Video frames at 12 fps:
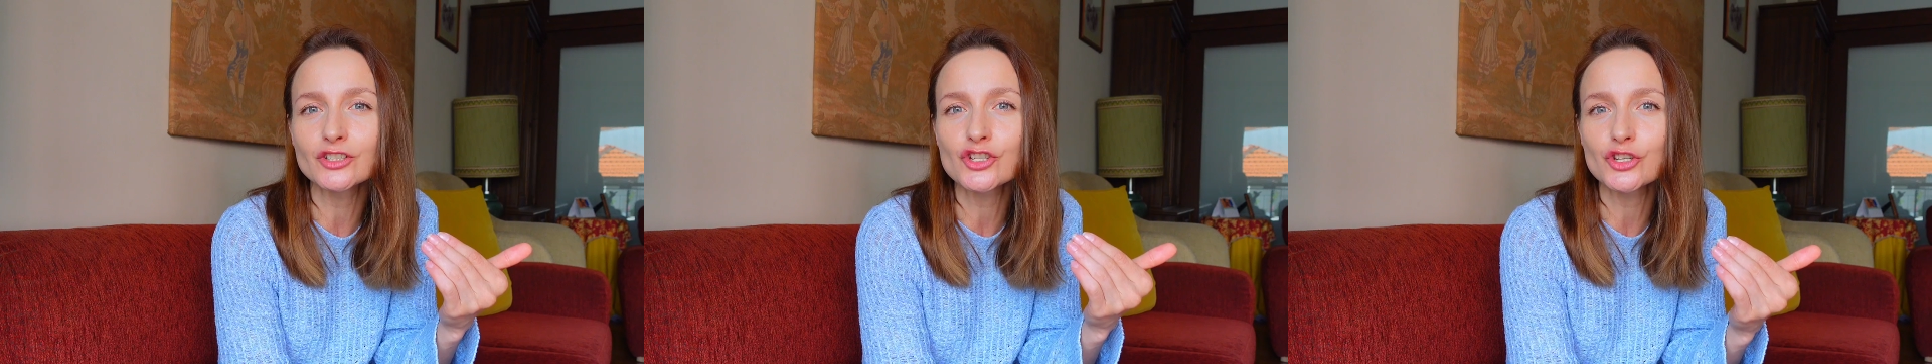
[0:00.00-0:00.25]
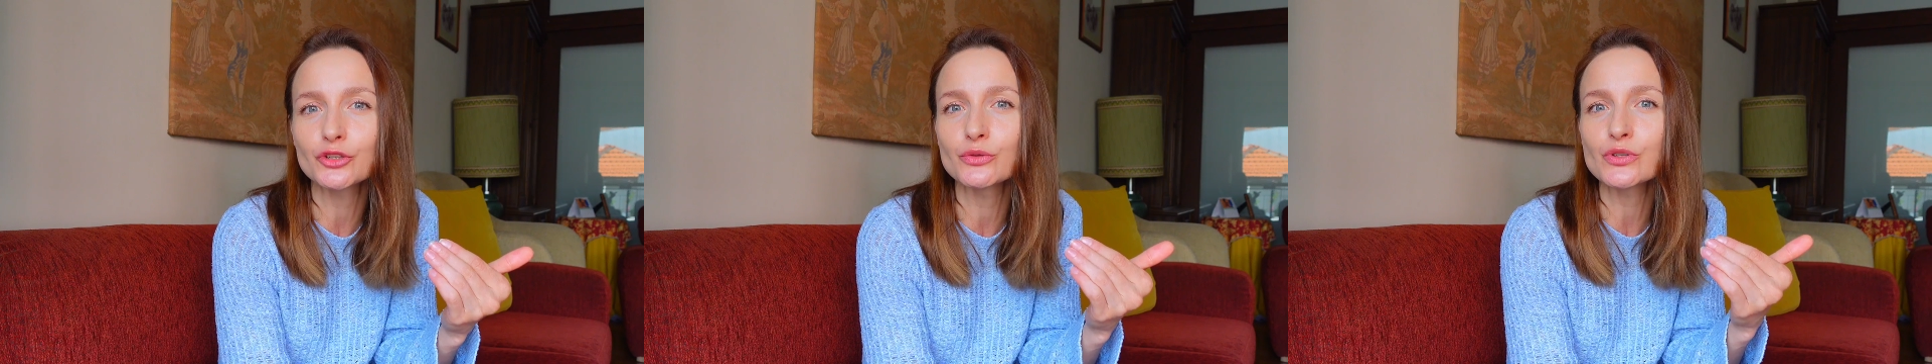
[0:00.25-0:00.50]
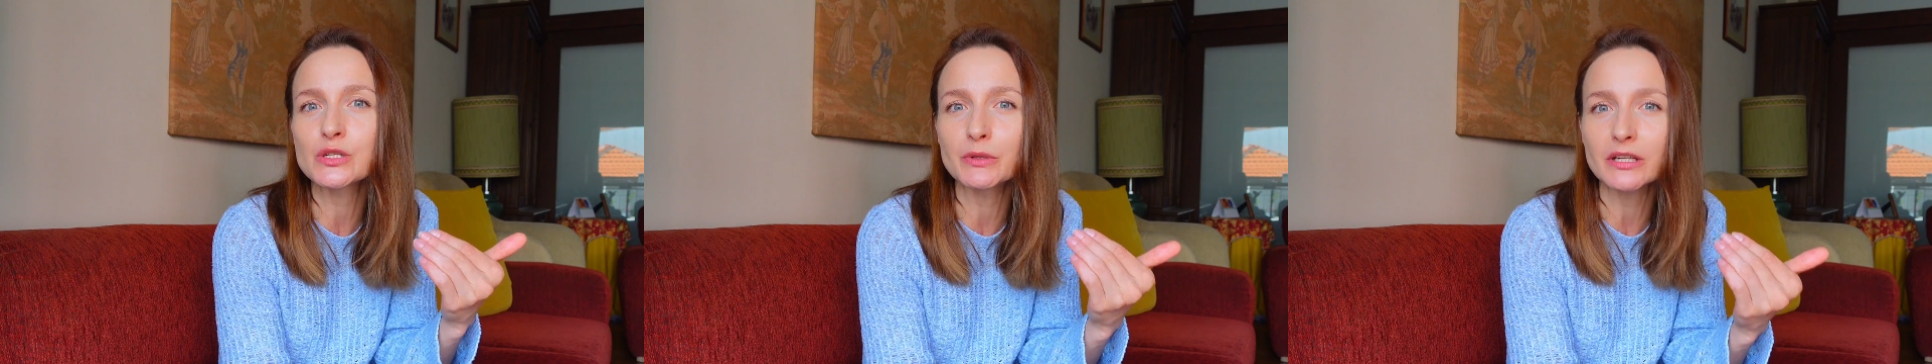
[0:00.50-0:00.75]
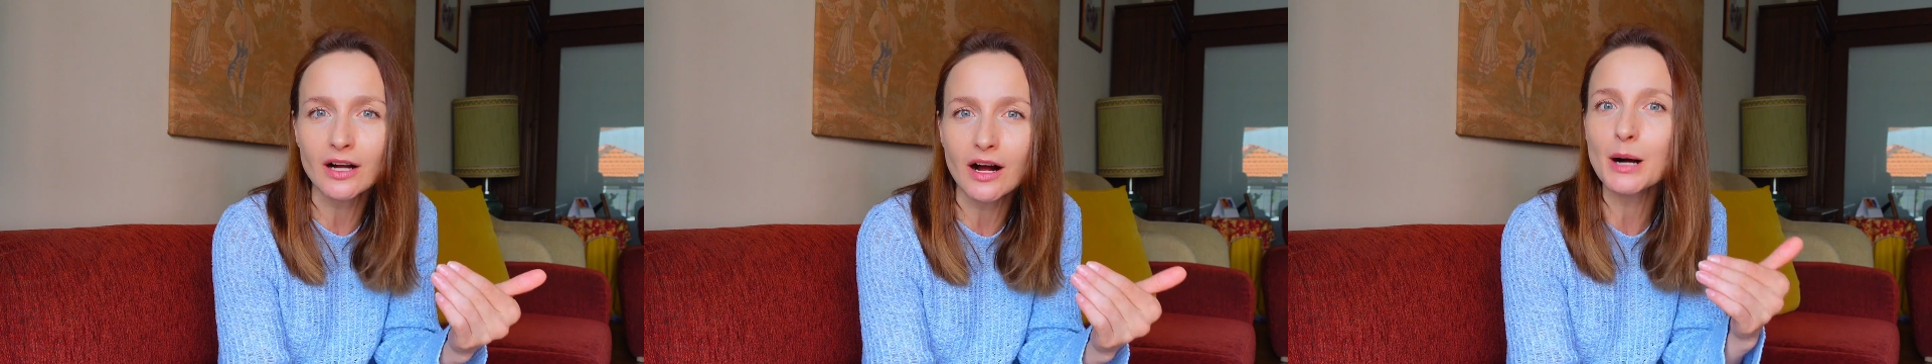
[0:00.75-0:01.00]
to
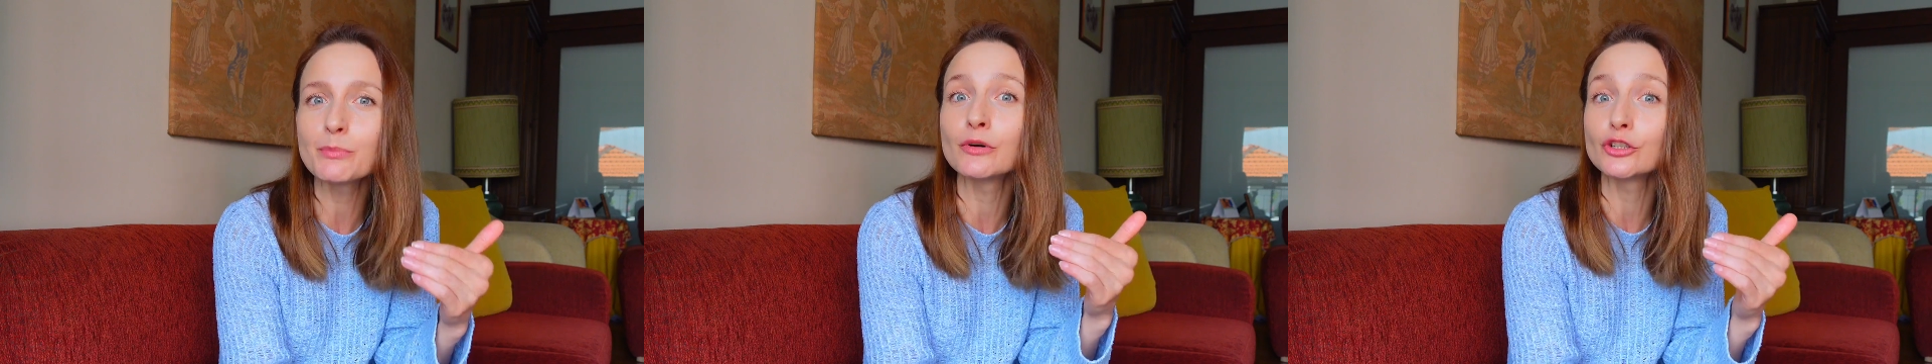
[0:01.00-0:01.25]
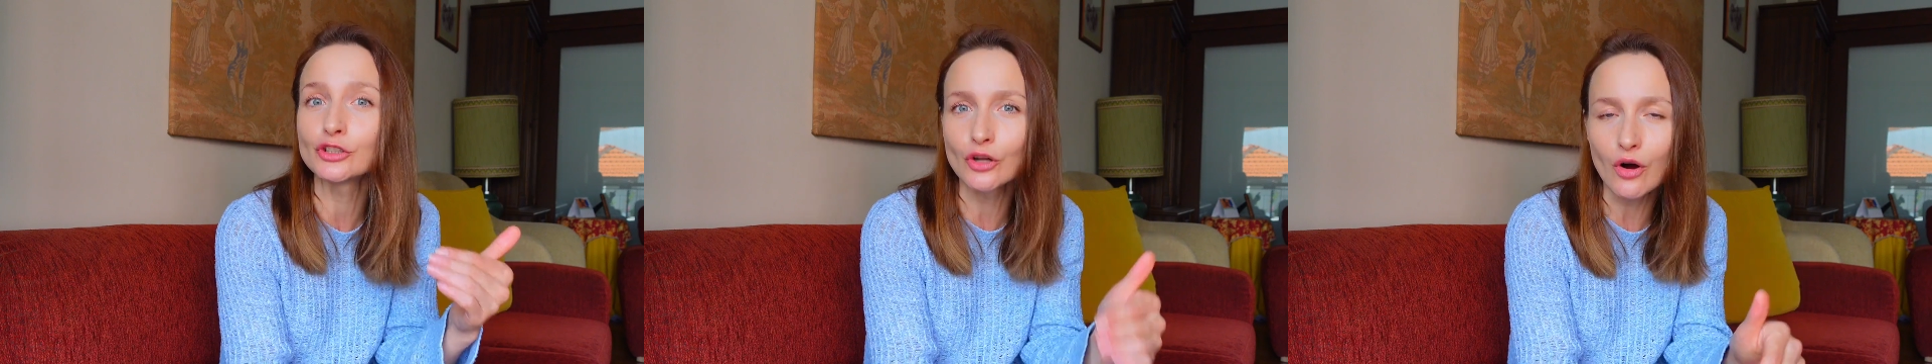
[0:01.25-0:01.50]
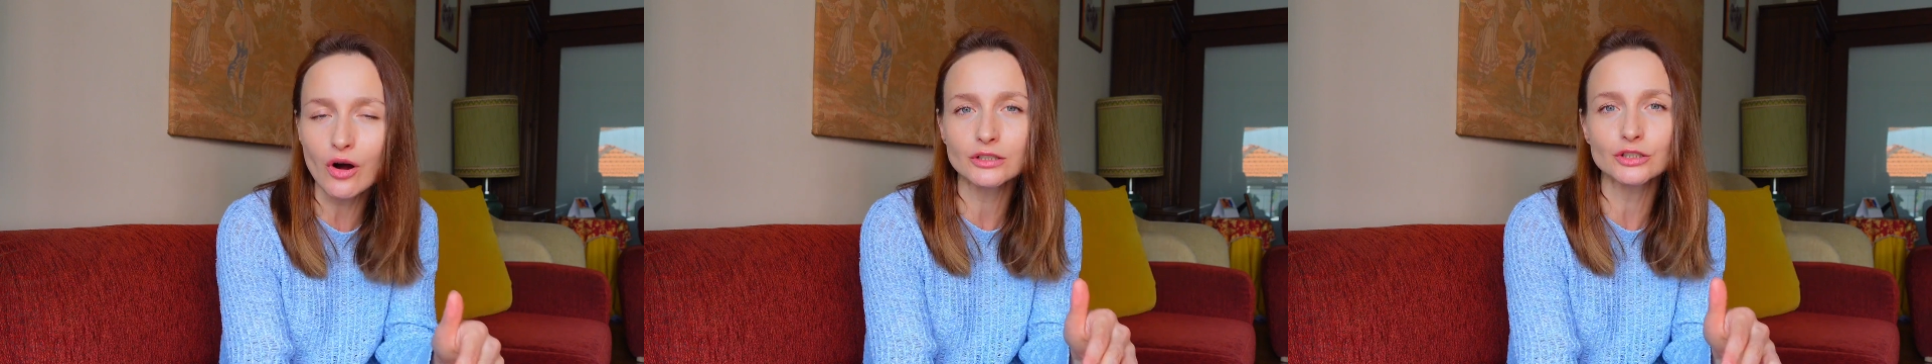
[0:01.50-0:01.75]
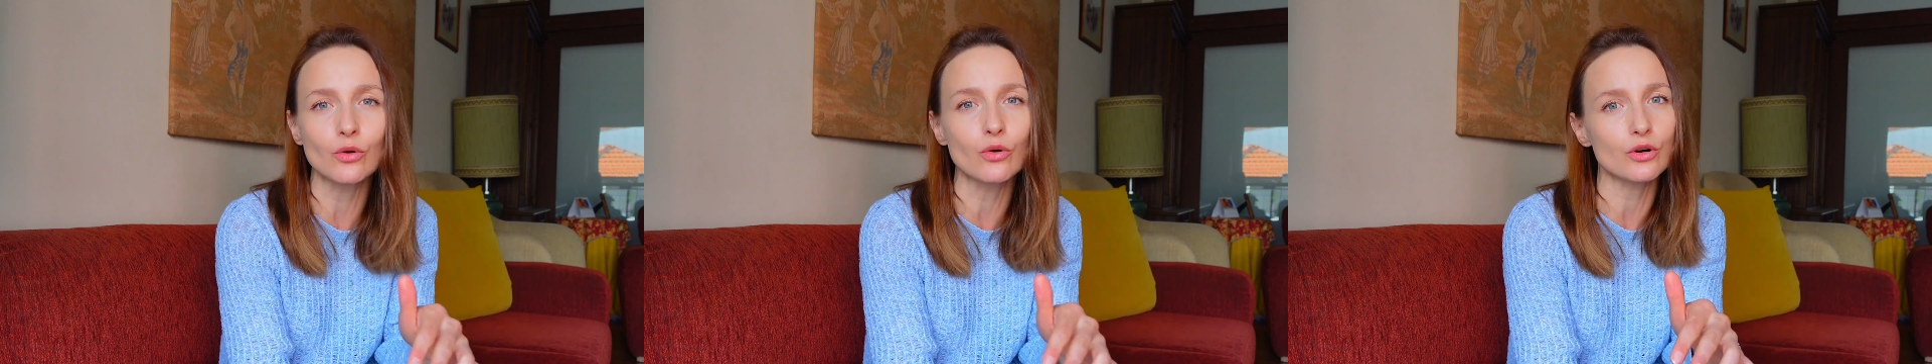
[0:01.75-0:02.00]
speak up, nod
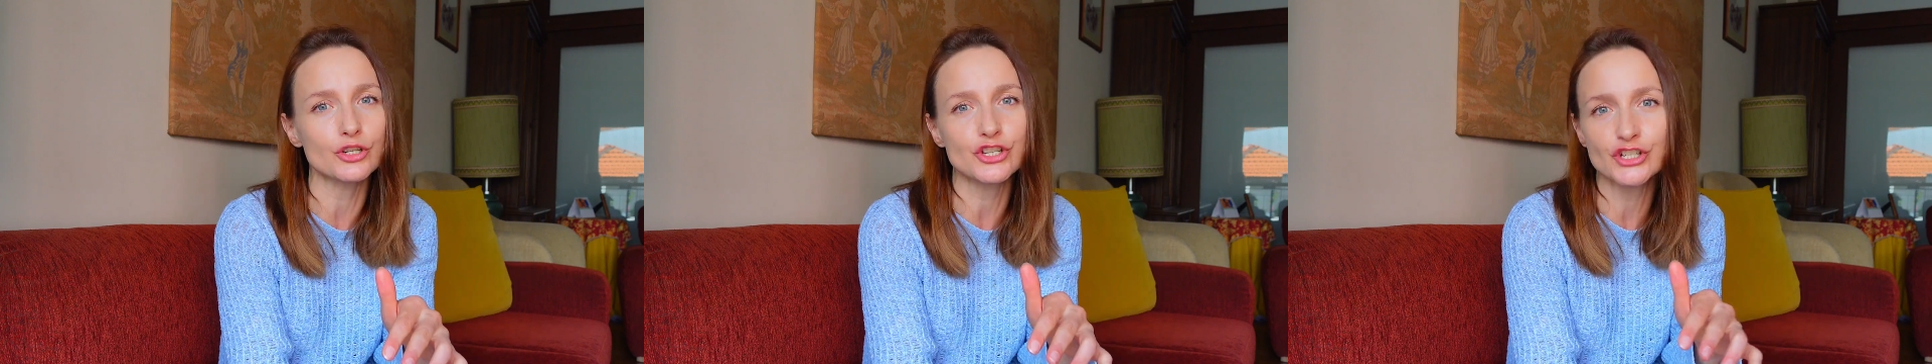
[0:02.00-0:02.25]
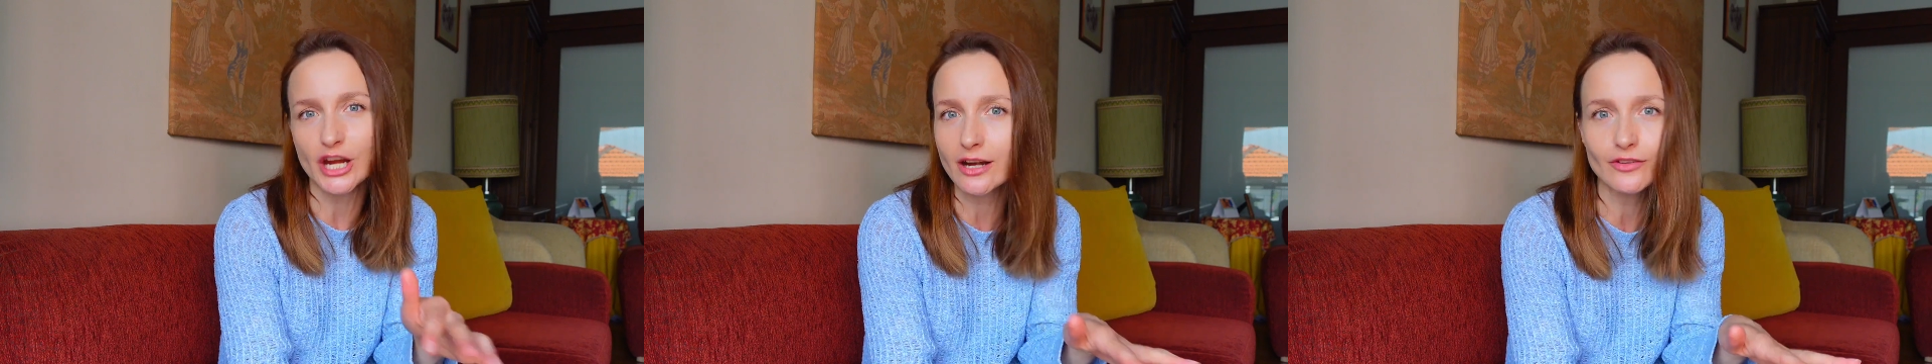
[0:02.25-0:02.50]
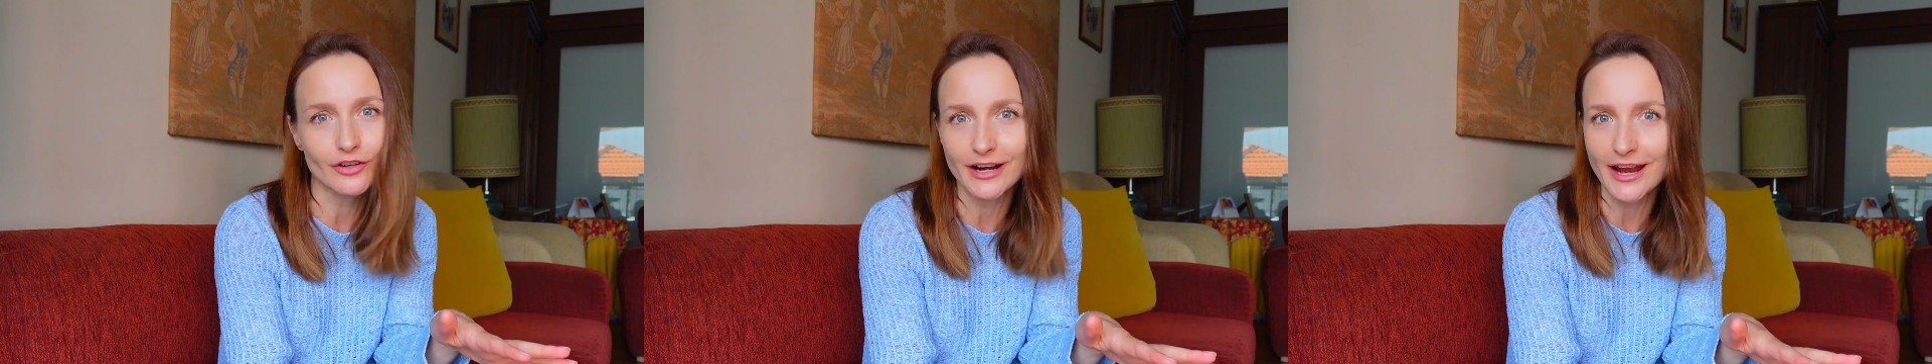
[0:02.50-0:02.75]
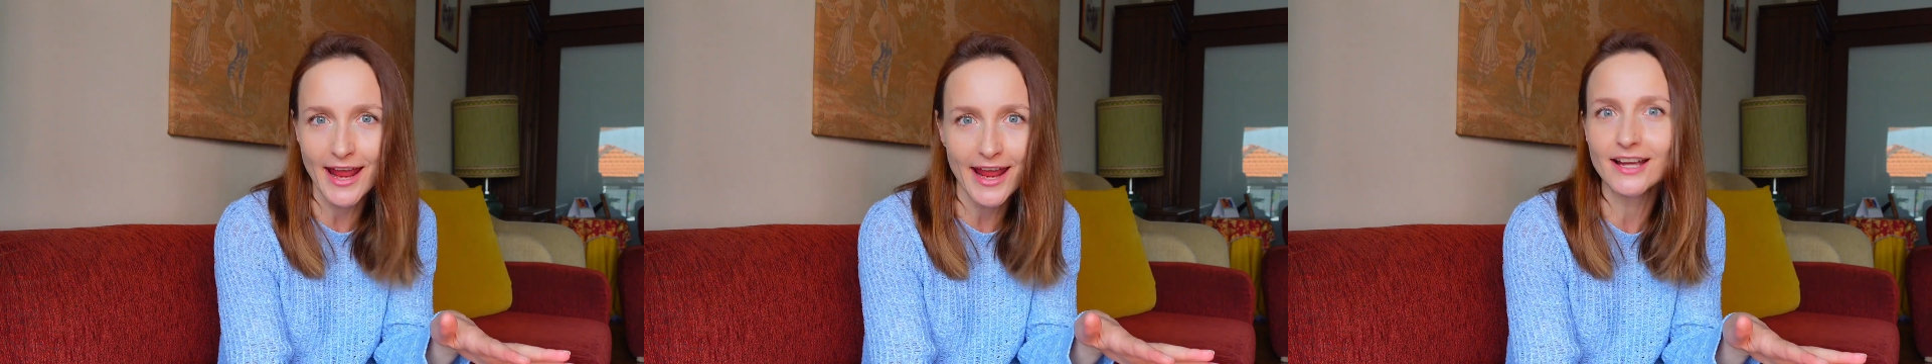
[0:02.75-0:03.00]
or shake their
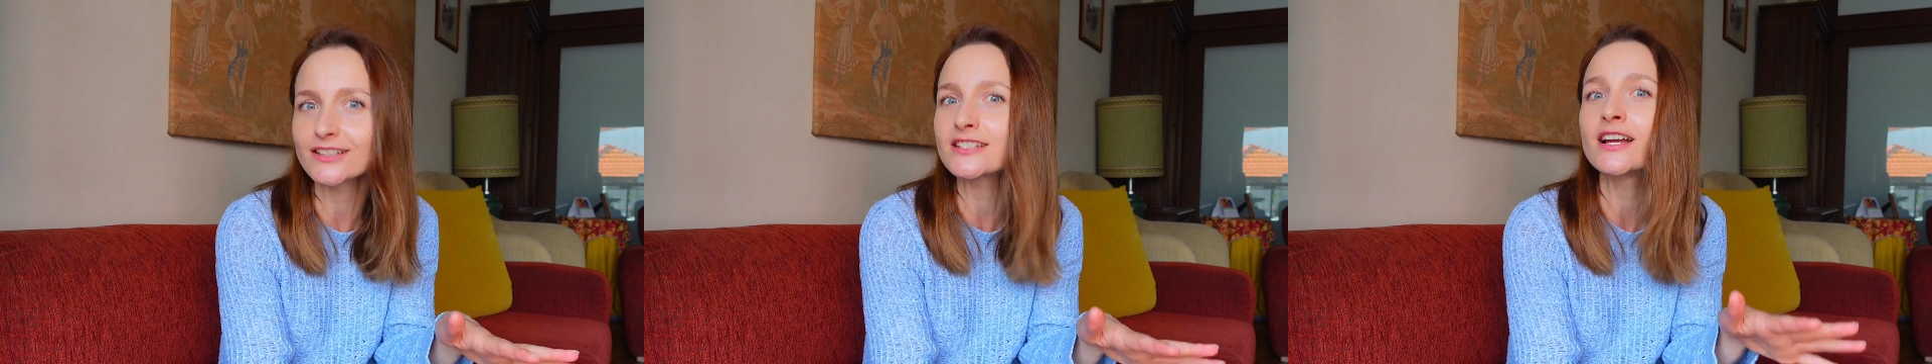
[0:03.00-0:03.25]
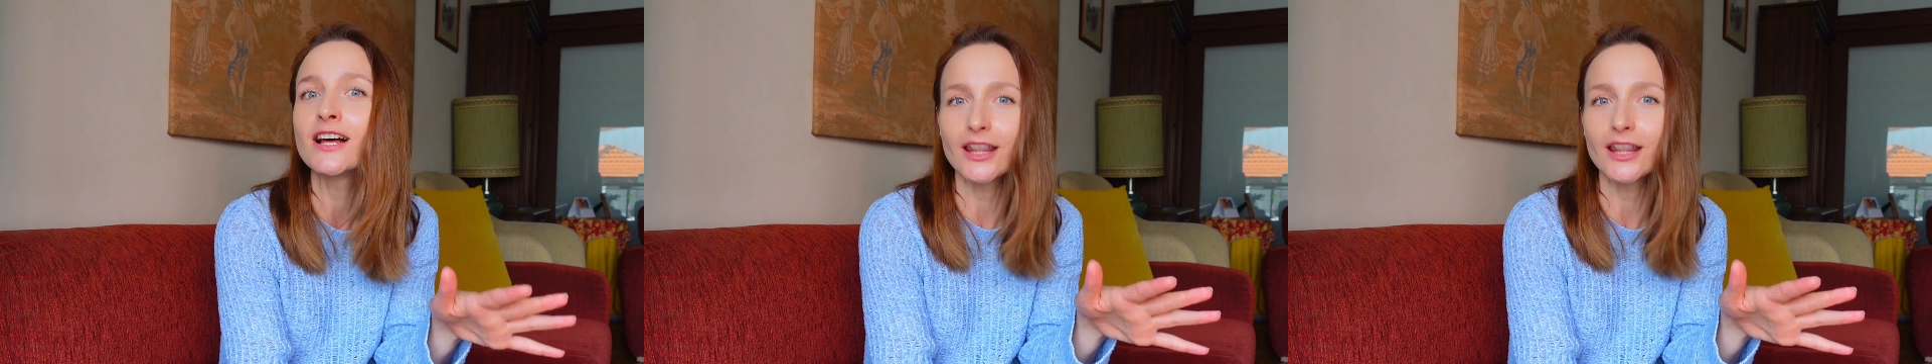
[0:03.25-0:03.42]
hand